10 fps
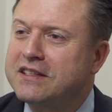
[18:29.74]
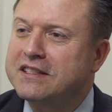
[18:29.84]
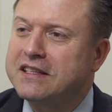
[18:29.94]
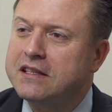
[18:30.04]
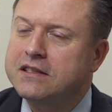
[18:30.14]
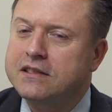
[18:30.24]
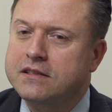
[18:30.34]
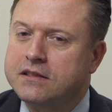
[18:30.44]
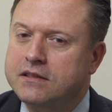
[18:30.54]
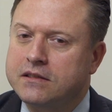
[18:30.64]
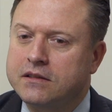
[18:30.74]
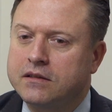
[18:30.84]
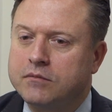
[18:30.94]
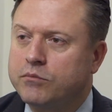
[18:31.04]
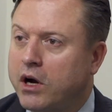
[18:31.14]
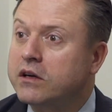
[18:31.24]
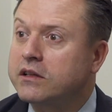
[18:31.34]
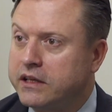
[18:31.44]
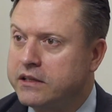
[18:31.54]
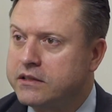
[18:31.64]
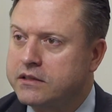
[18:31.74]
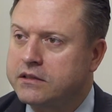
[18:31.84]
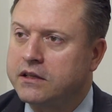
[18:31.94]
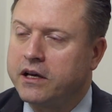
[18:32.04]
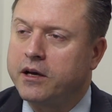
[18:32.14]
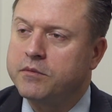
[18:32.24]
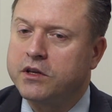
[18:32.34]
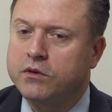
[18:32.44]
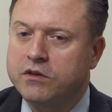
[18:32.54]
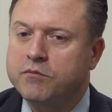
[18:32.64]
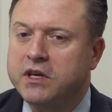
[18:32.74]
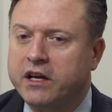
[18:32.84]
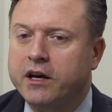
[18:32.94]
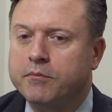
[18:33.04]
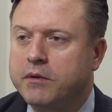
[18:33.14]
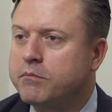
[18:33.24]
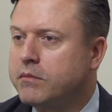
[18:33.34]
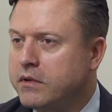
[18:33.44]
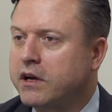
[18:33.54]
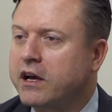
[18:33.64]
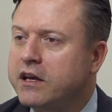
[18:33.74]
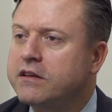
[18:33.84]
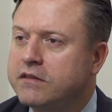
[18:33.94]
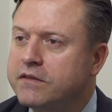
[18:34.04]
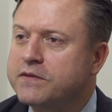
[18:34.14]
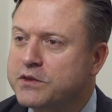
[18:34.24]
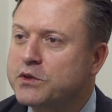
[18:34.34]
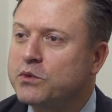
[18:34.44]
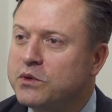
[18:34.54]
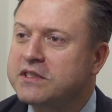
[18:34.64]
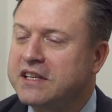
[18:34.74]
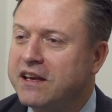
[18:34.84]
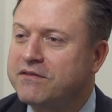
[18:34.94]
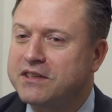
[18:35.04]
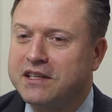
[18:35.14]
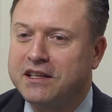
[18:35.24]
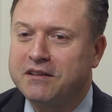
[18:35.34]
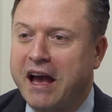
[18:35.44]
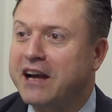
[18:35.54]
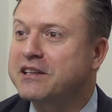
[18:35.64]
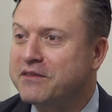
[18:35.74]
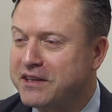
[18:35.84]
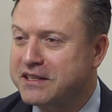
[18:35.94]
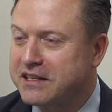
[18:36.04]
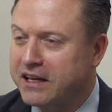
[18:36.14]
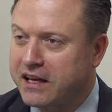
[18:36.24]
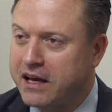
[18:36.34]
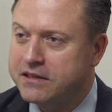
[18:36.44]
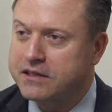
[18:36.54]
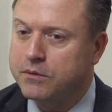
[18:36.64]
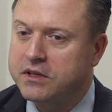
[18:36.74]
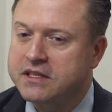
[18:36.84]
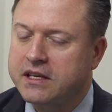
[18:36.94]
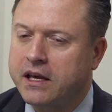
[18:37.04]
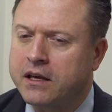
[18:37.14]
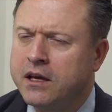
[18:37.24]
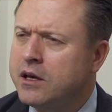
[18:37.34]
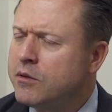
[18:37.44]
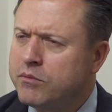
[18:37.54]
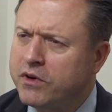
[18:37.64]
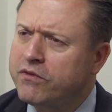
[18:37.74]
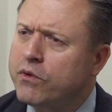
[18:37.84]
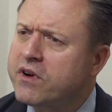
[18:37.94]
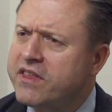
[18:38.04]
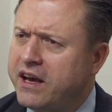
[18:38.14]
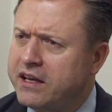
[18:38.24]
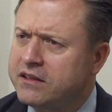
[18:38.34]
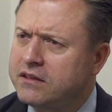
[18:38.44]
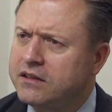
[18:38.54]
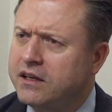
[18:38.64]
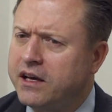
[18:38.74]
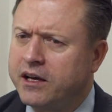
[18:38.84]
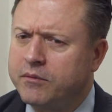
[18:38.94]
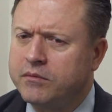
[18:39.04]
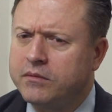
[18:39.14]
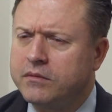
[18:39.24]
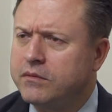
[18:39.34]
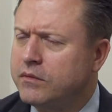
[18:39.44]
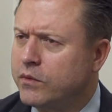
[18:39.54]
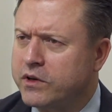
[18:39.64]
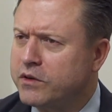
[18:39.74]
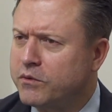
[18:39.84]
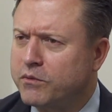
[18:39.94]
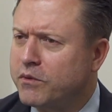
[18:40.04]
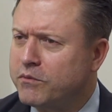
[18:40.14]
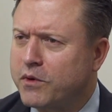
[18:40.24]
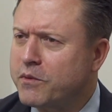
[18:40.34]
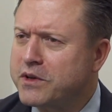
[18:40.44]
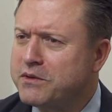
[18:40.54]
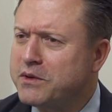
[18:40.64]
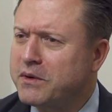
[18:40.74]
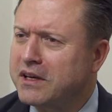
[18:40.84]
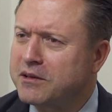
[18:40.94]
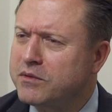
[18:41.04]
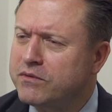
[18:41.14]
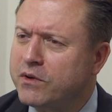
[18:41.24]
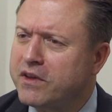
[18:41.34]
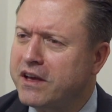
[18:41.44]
Since Parkland, you know, you've become a kind of school safety activist, I guess you would say. Before that, what were you doing before